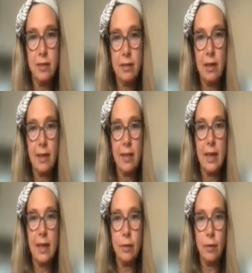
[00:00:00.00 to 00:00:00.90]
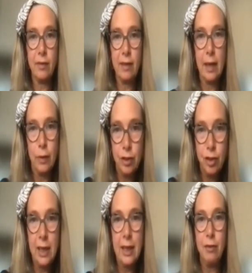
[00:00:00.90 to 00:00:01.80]
like that, not sat on a
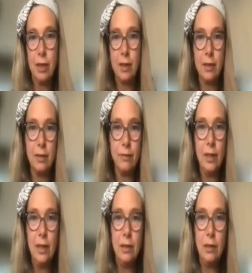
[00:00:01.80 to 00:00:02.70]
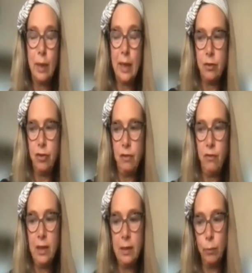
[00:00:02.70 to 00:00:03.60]
chair and kind of, well, how do you
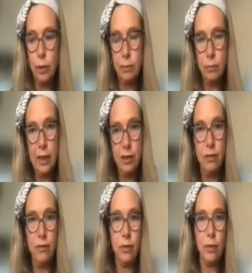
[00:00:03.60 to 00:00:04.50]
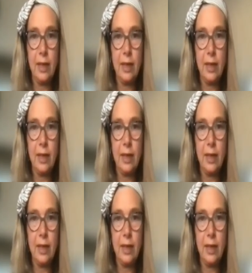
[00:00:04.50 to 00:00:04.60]
feel, and what, where do you feel that,